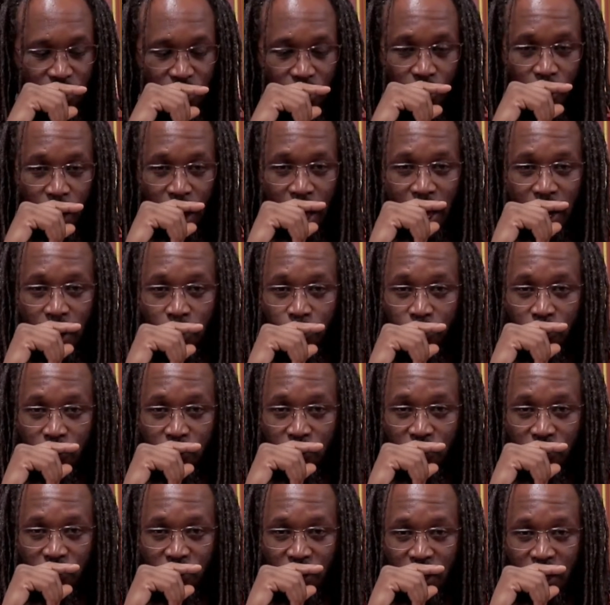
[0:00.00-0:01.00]

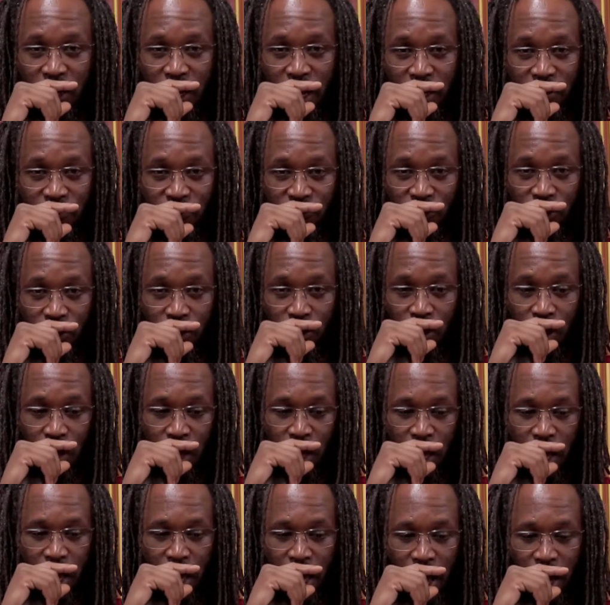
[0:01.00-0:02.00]
animals in nature,
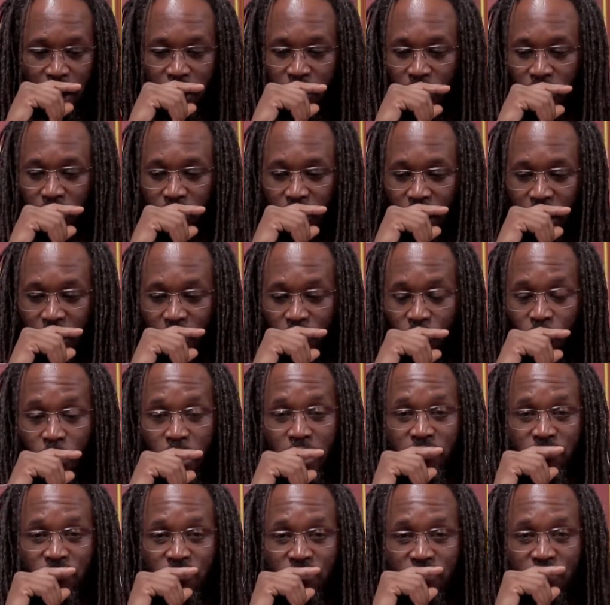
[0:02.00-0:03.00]
and unlike
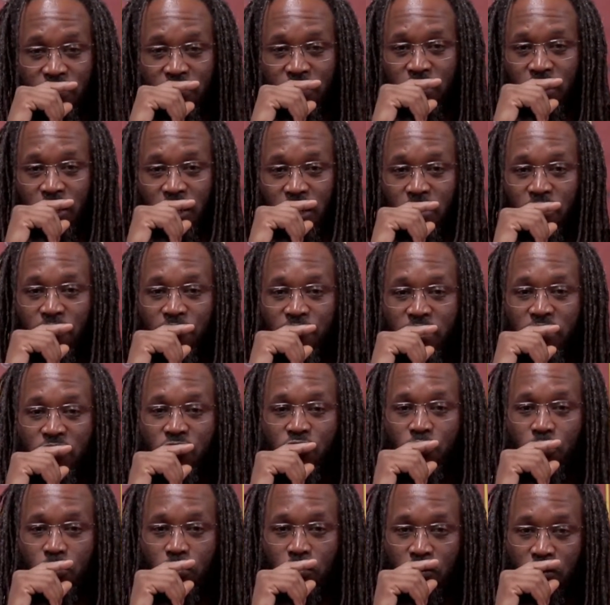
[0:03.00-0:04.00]
righteous
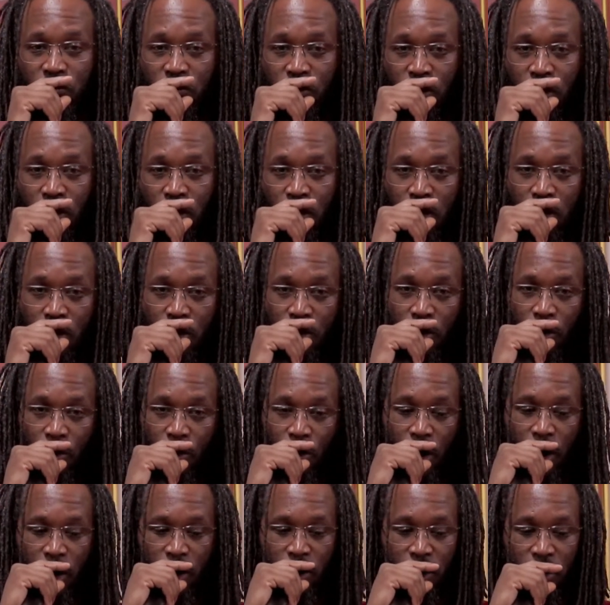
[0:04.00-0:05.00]
individuals,
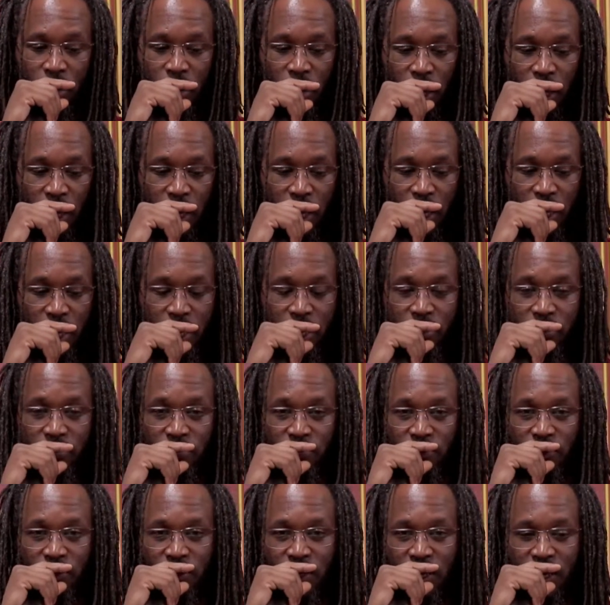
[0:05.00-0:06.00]
right? He
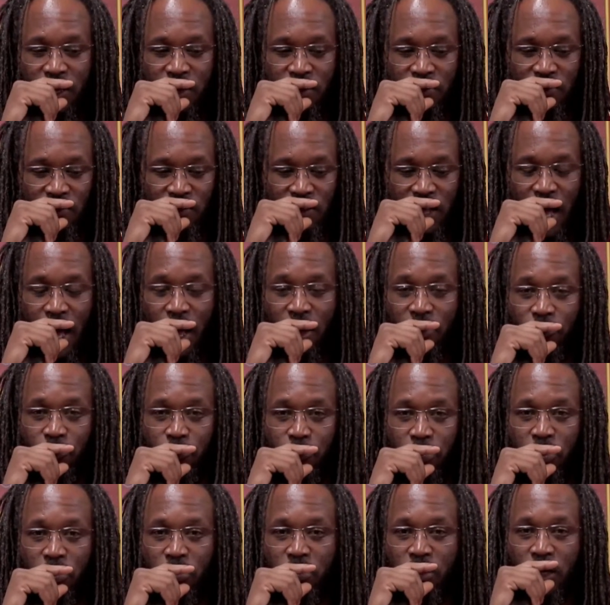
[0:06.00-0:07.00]
is not
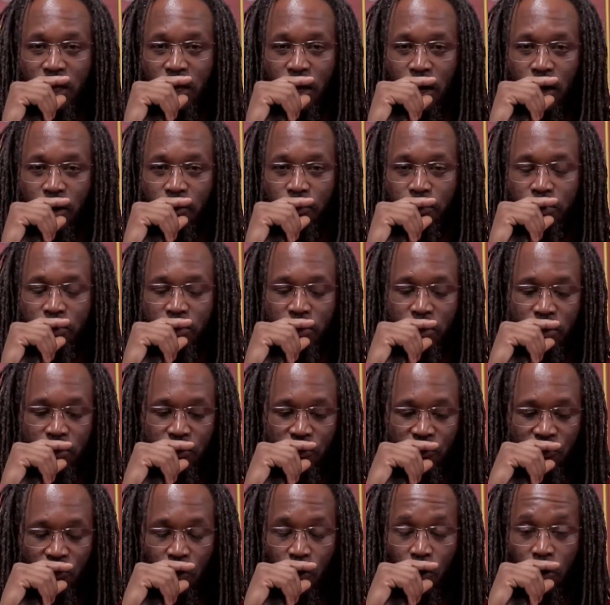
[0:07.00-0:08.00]
building up,
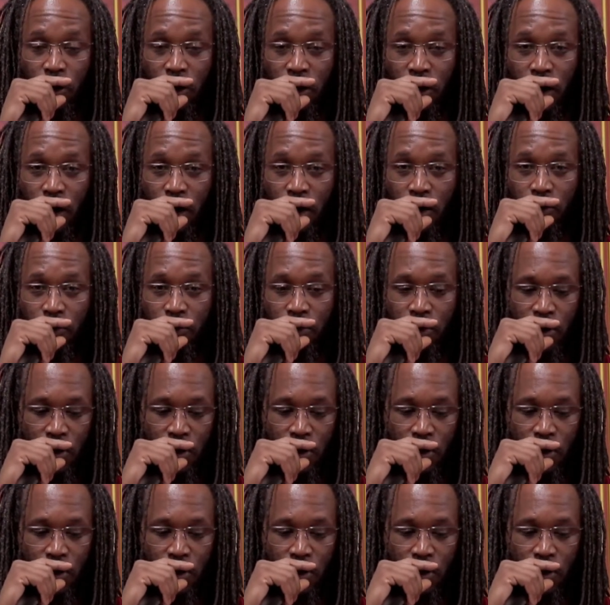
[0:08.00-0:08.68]
storing up,